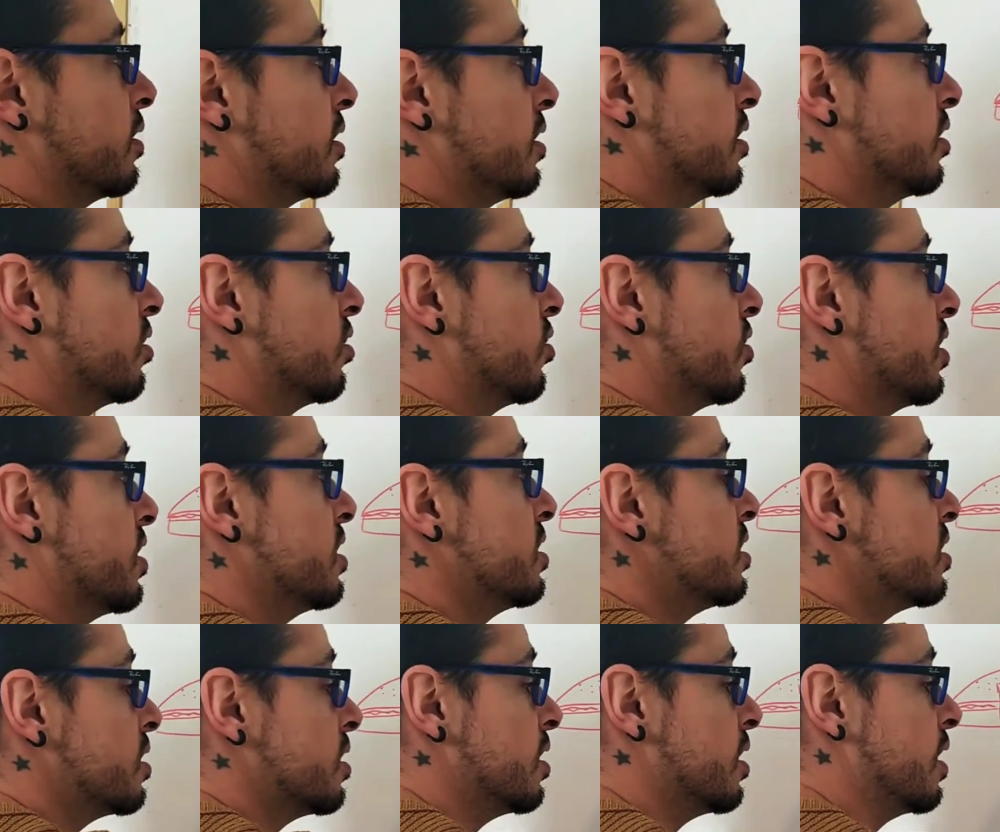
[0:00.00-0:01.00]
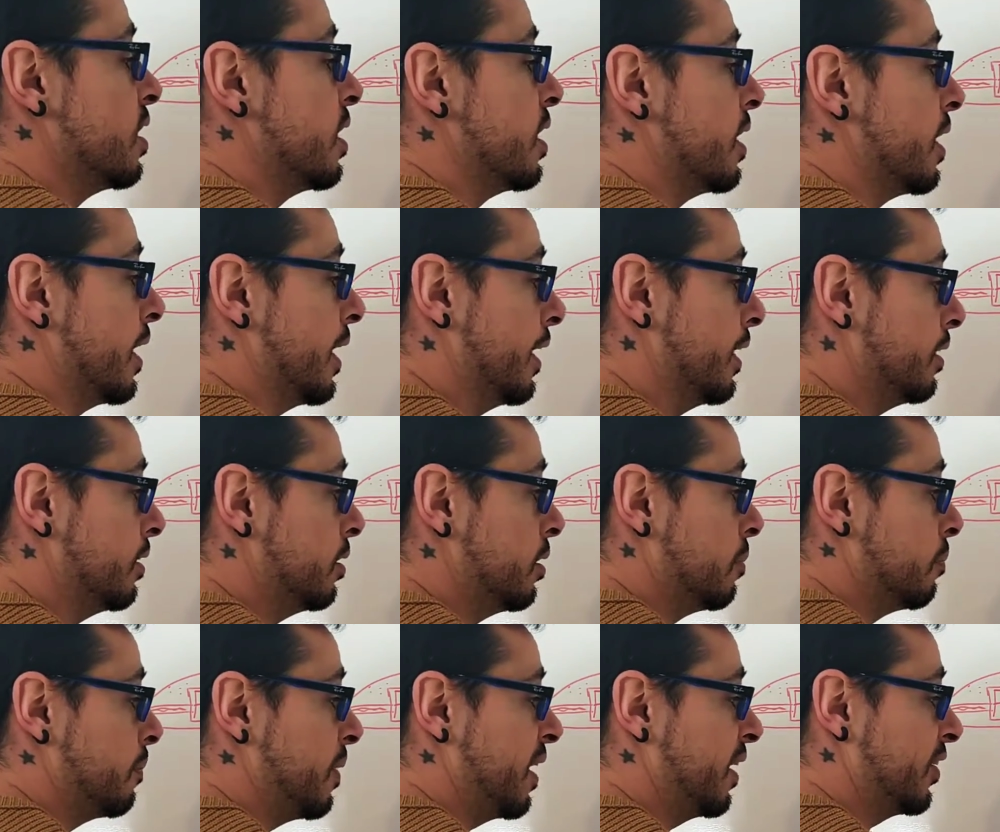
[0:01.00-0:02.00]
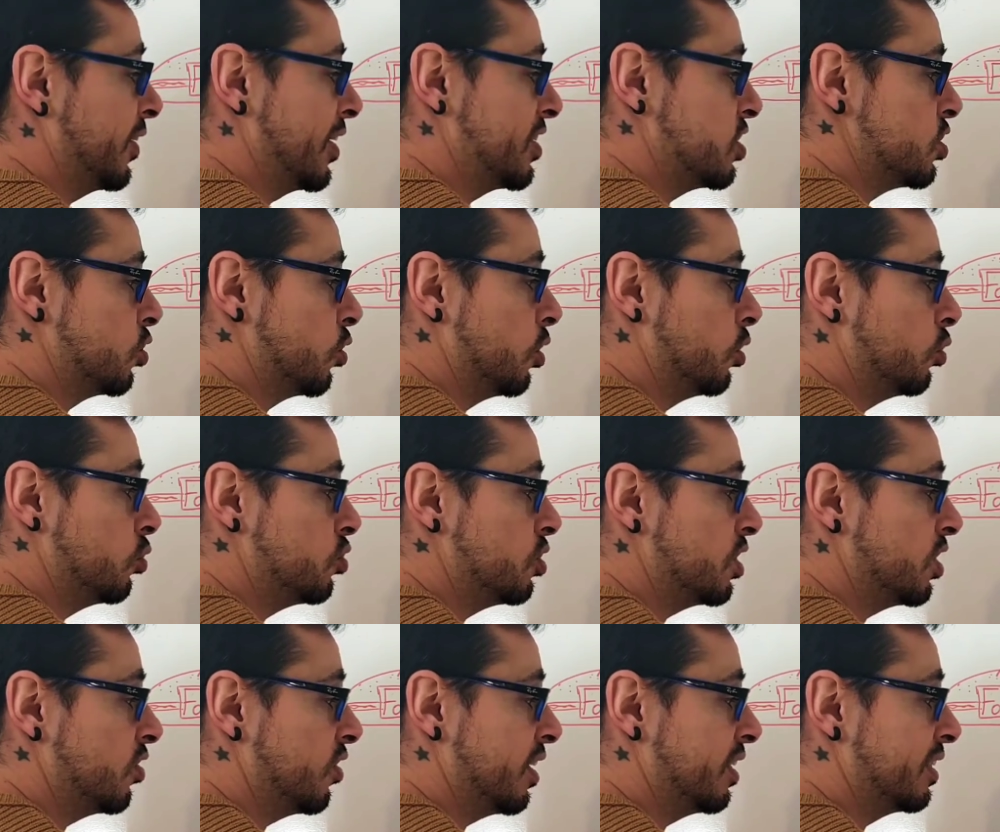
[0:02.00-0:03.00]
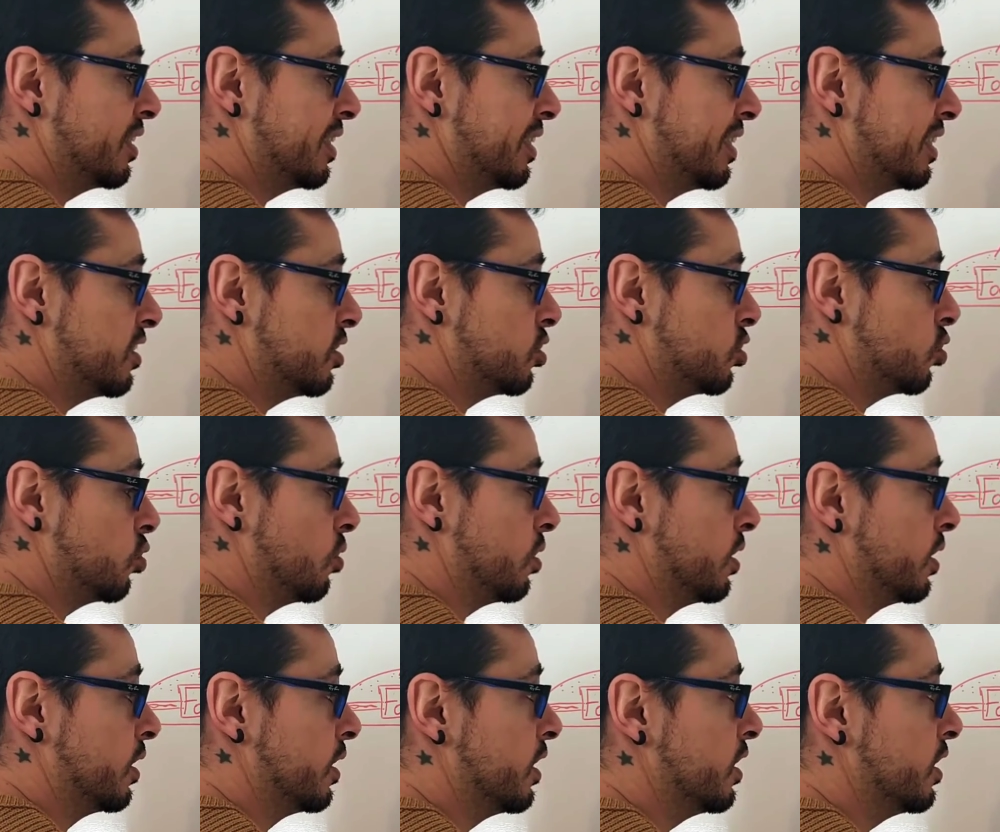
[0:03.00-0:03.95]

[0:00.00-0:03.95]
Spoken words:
increase, and pancreas is going to secrete insulin.